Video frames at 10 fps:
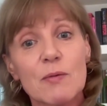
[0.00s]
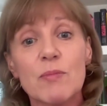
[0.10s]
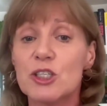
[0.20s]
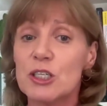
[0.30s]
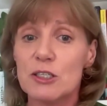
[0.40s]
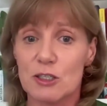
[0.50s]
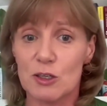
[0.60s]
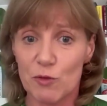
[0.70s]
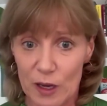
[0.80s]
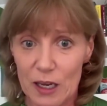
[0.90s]
much easier
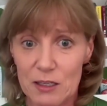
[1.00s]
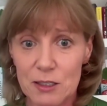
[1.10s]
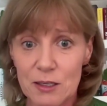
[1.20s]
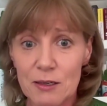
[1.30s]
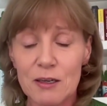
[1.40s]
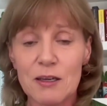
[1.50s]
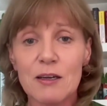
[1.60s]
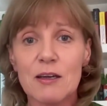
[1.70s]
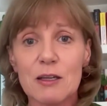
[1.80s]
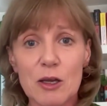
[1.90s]
to fit,
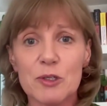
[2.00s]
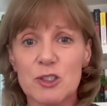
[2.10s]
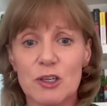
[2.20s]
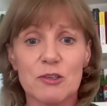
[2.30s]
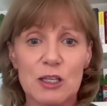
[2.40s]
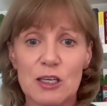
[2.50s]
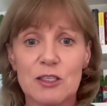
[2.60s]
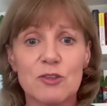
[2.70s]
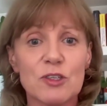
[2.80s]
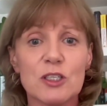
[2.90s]
lower dose,
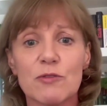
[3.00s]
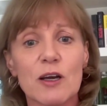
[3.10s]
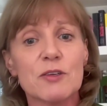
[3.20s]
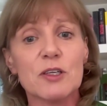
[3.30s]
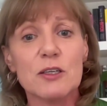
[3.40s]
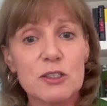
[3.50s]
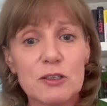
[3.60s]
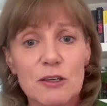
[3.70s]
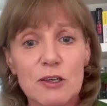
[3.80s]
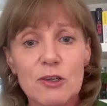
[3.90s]
last 3 to 5
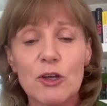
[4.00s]
years.